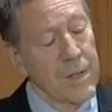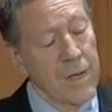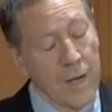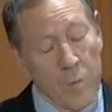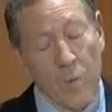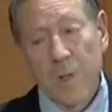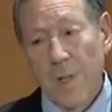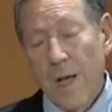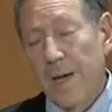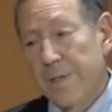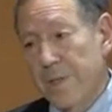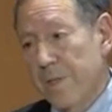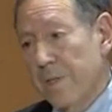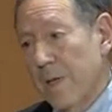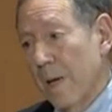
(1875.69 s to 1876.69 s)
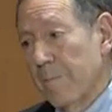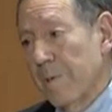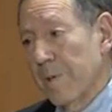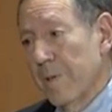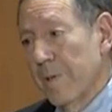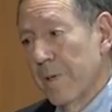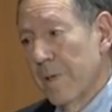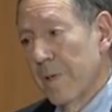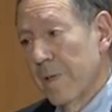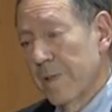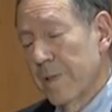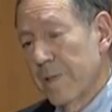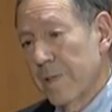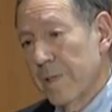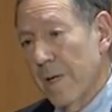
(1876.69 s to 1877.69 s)
And one last example on
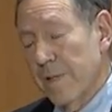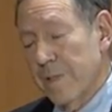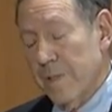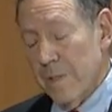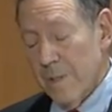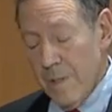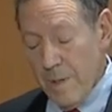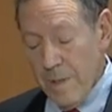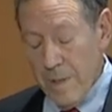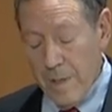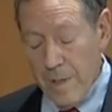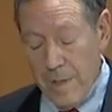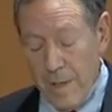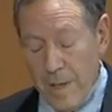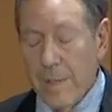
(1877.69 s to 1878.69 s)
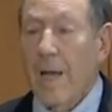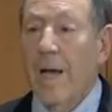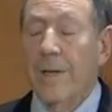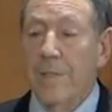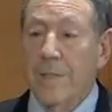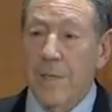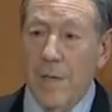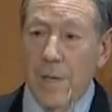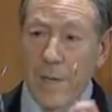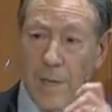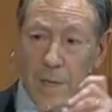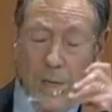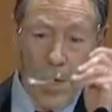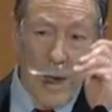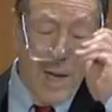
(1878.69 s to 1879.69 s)
this lesson, and that is
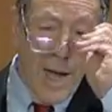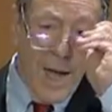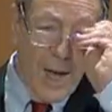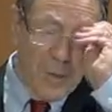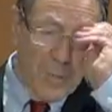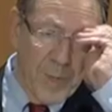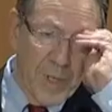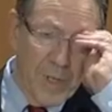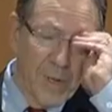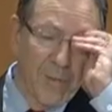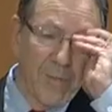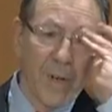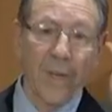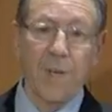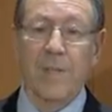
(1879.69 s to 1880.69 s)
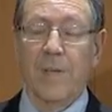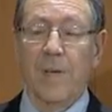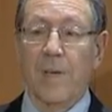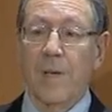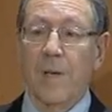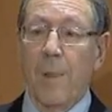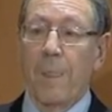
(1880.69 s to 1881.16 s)
Ahmed Vahidi.